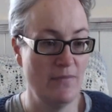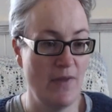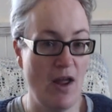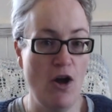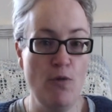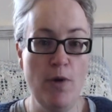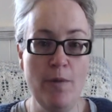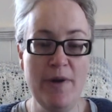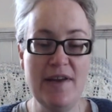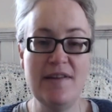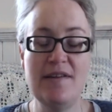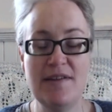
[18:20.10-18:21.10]
I'll pop
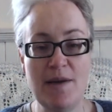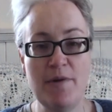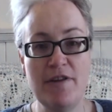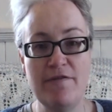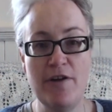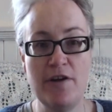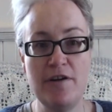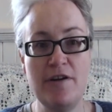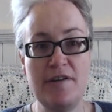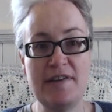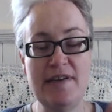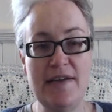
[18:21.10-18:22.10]
in some of the
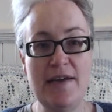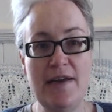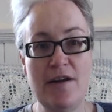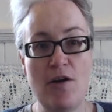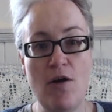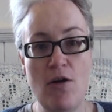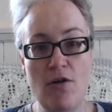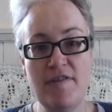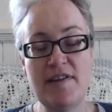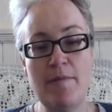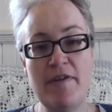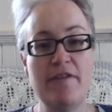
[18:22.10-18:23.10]
photos here of
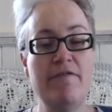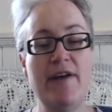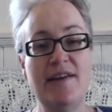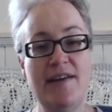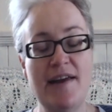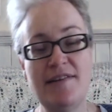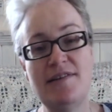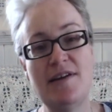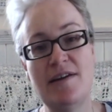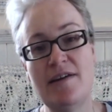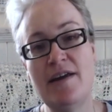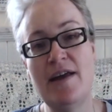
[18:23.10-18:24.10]
some of the fantastic